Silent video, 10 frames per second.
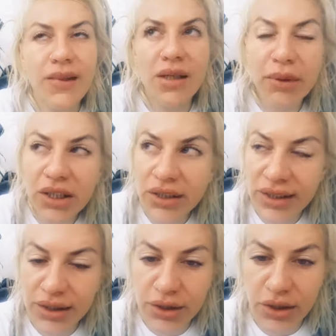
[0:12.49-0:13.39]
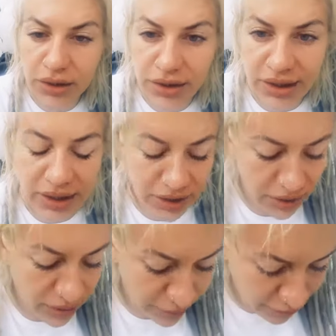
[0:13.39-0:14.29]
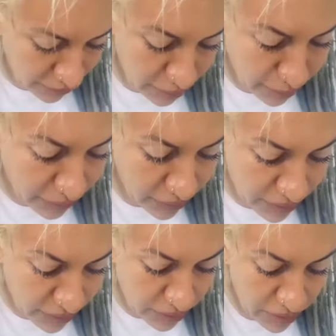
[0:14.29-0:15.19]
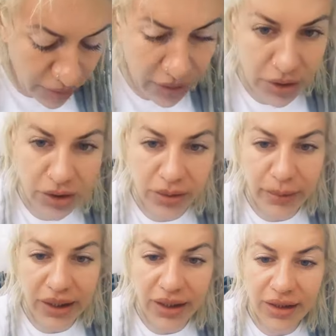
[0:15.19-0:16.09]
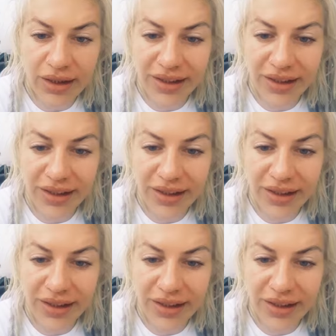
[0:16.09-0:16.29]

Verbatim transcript: I'm not gonna see the start today, just the finish, because I just, I just couldn't make it.